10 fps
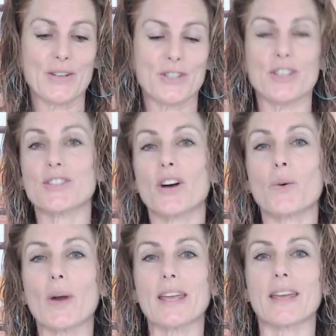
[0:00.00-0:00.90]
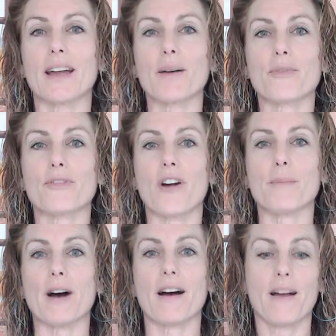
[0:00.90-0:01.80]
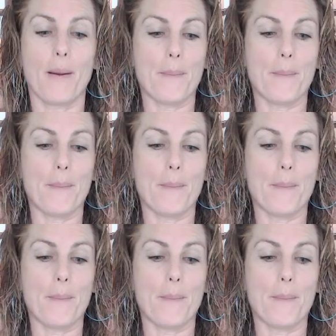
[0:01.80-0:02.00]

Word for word: she's not waking up from a